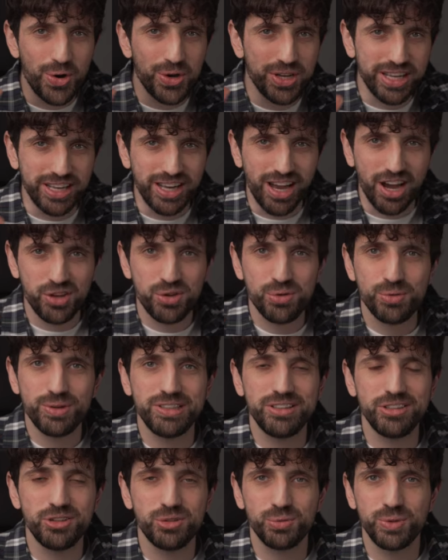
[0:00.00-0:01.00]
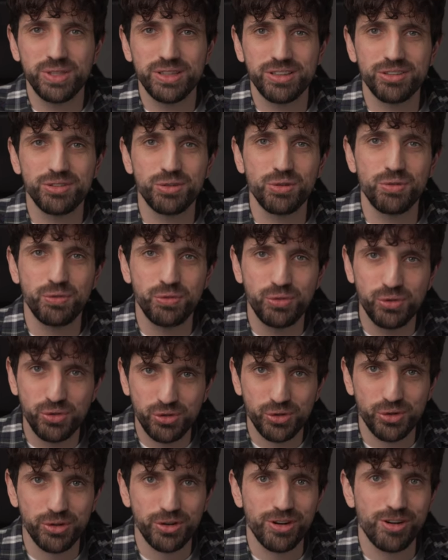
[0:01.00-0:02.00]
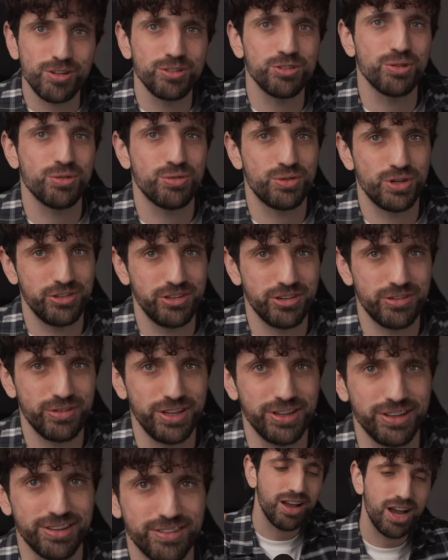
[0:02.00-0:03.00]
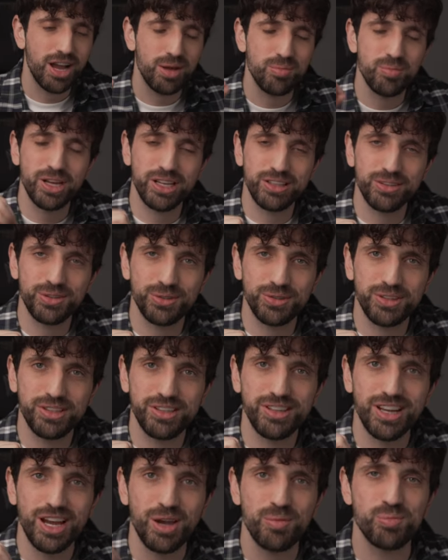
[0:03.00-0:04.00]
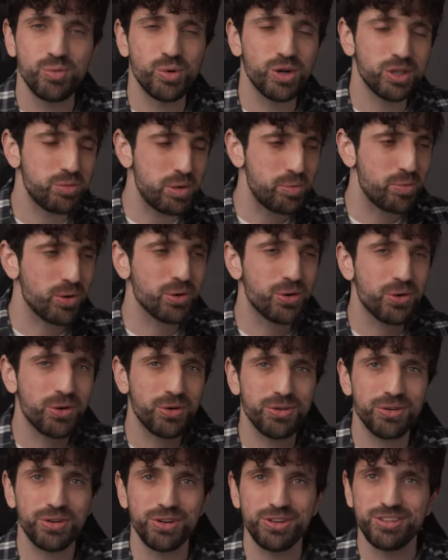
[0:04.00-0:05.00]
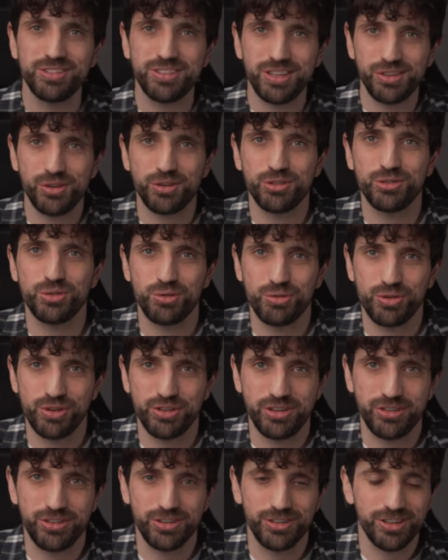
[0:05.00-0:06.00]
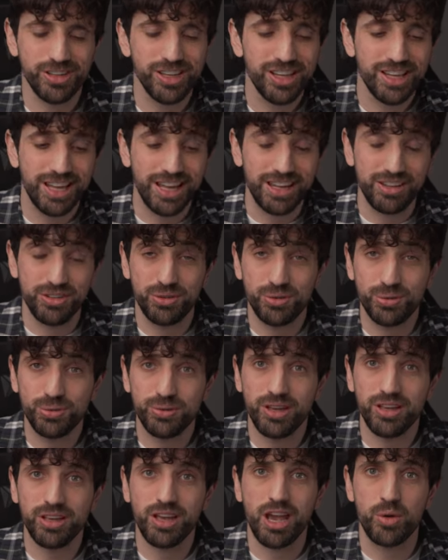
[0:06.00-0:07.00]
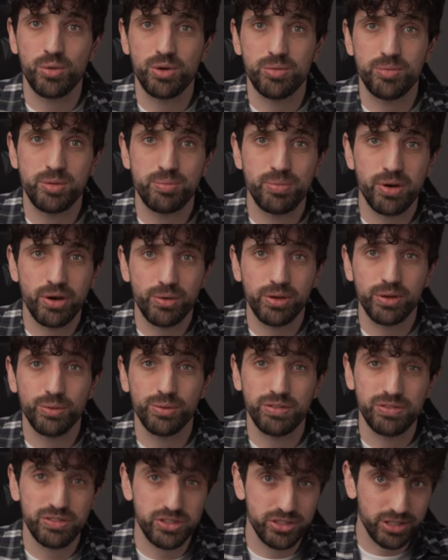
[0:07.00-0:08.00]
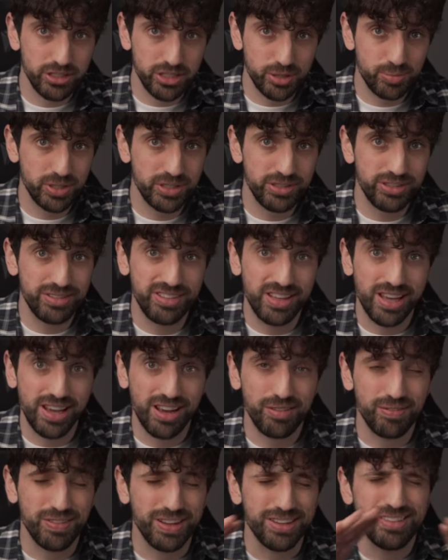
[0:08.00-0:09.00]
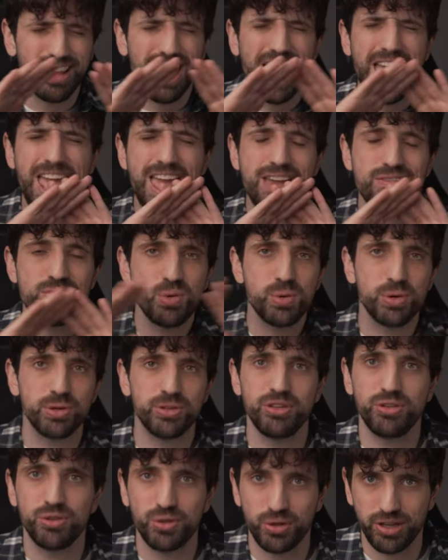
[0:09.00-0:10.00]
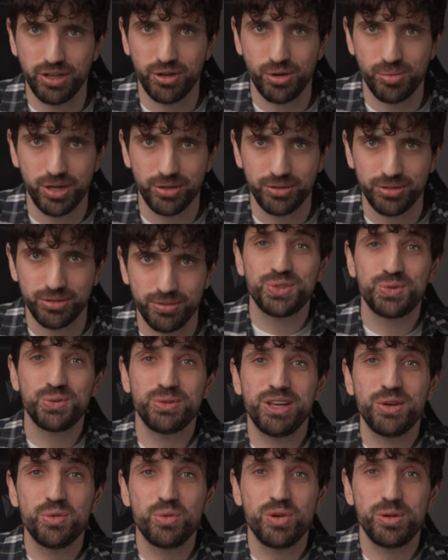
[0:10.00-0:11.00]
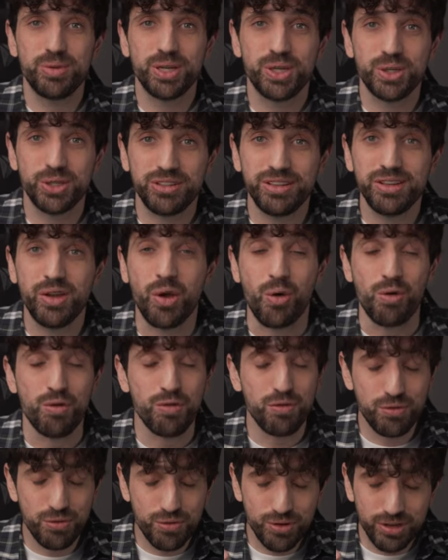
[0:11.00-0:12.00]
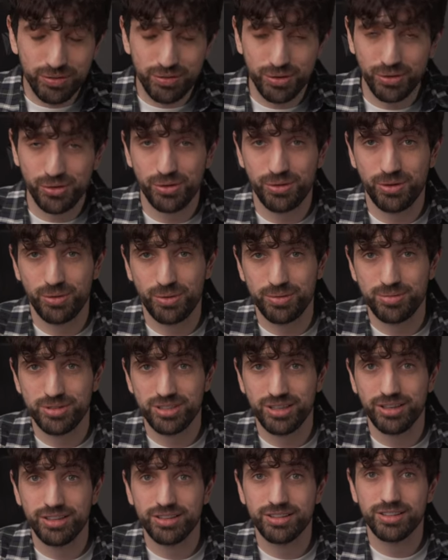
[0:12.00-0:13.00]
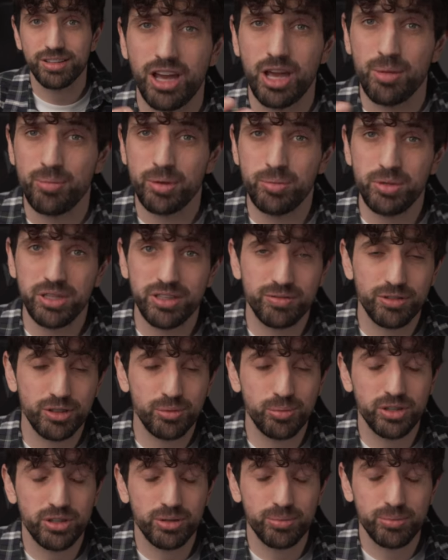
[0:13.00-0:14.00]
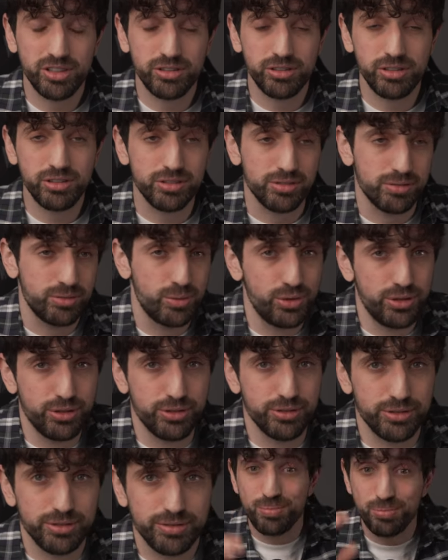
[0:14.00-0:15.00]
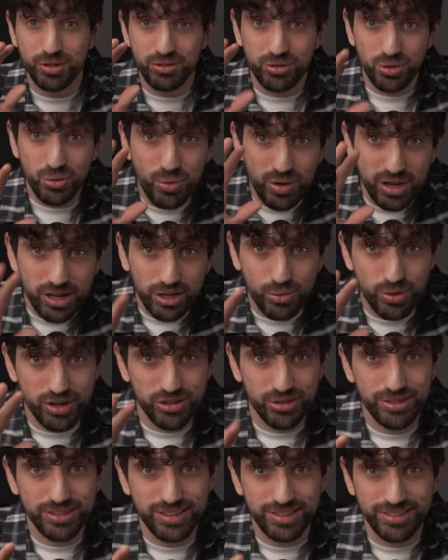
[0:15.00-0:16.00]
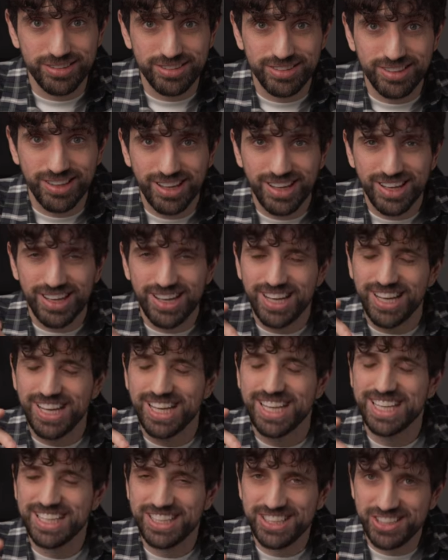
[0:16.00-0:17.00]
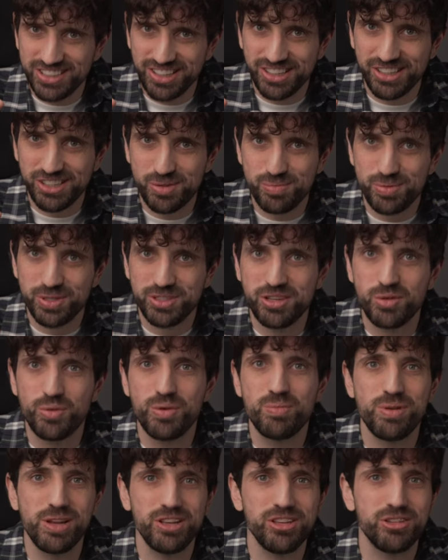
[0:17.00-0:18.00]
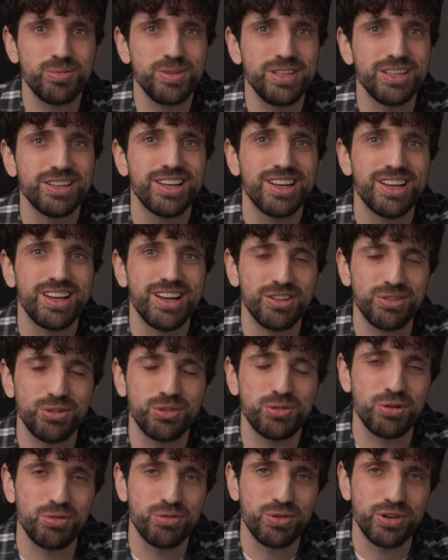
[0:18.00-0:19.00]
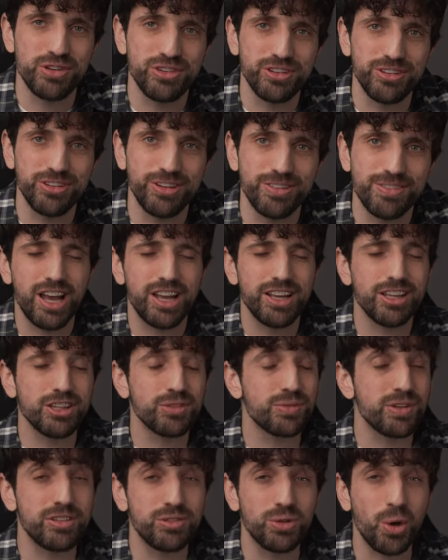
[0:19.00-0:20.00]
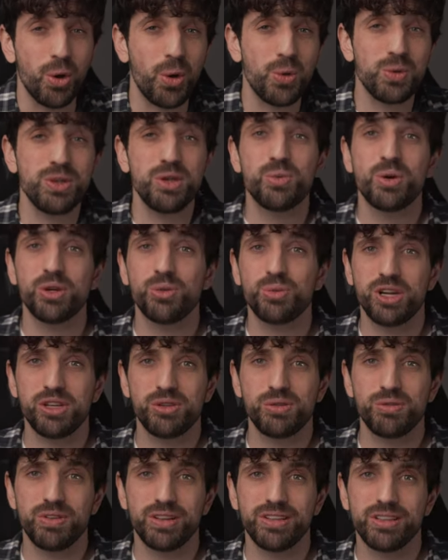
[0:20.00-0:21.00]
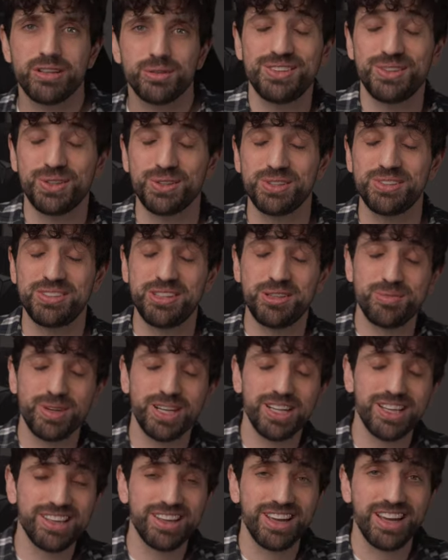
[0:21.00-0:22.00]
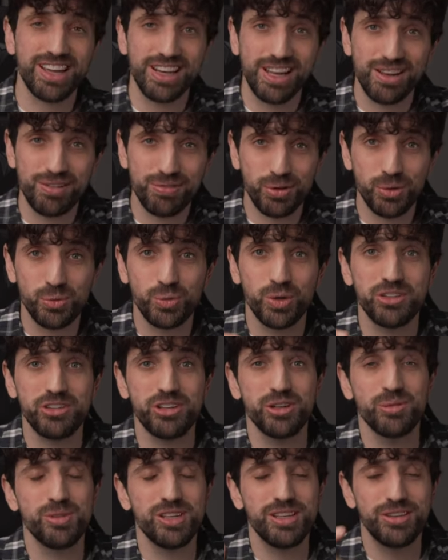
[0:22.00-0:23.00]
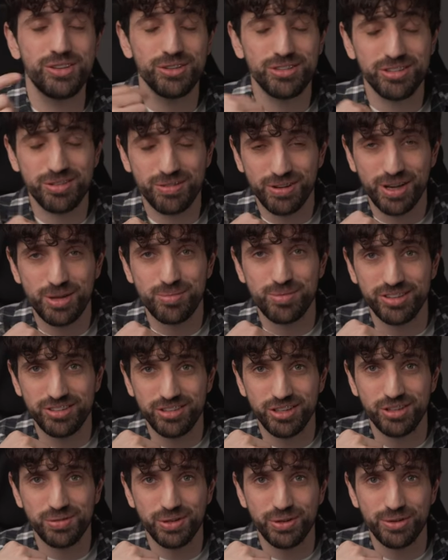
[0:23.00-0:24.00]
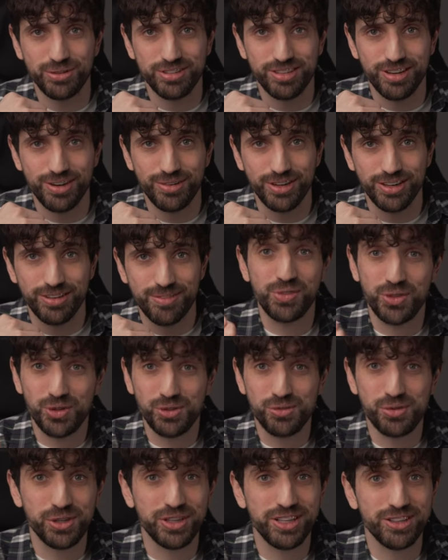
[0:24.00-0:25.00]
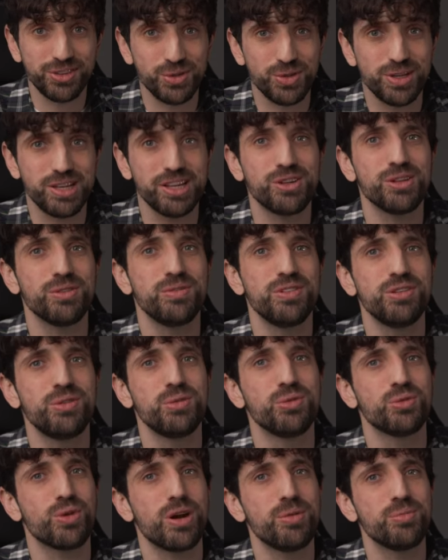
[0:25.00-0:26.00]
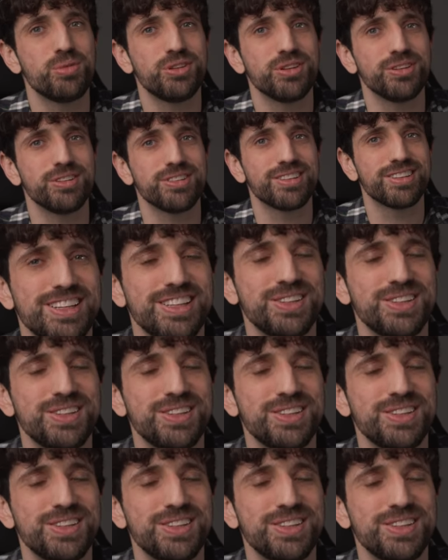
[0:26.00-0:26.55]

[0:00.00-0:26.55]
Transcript: Okay, are you ready to witness the future of software engineering? I'm Anthony, I'm what people call a senior software engineer, and today I will be pairing with ChatGPT's AI that everyone is talking about. Today we'll be coding a fully functional website, and maybe even become besties, who knows? But the real question is, can ChatGPT replace me as a software engineer? I guess there's only one way to find out. So sit back and have fun watching me justify my six-figure salary. Don't forget to click on this subscribe button.